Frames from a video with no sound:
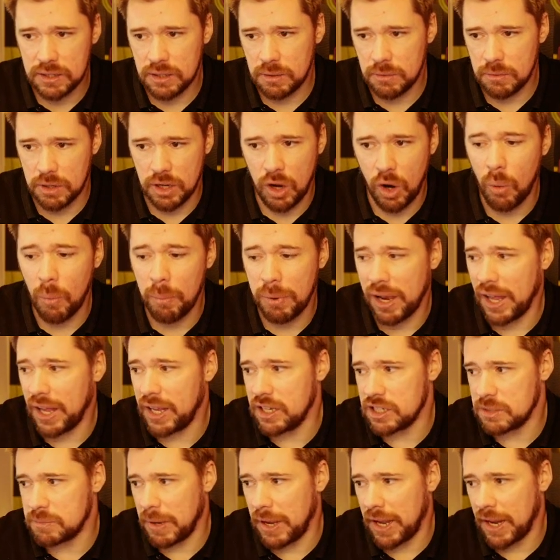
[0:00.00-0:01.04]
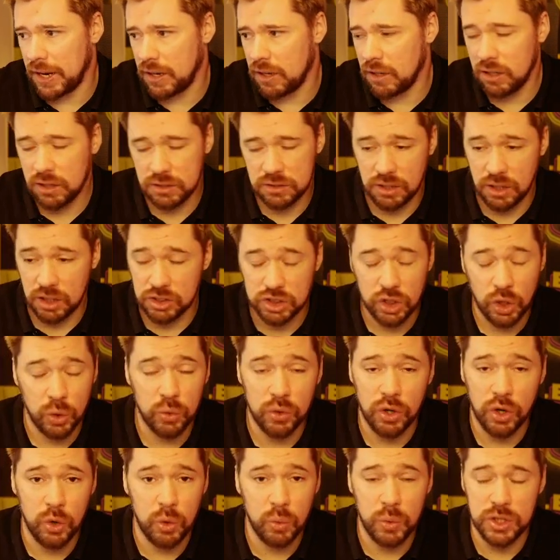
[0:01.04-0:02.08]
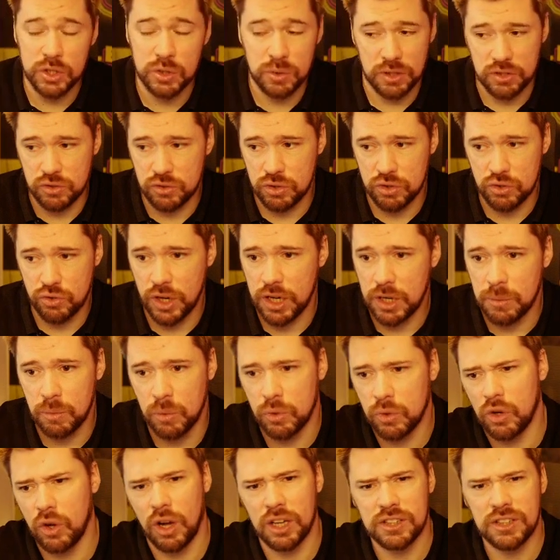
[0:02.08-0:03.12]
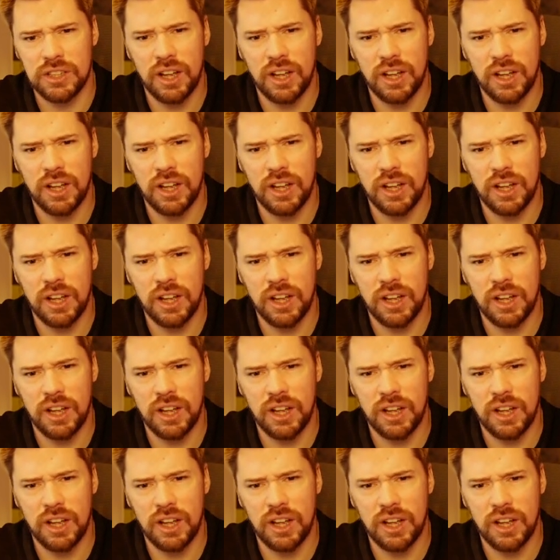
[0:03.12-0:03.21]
a gold players pack. I, I don't know which ones are untradeable or not.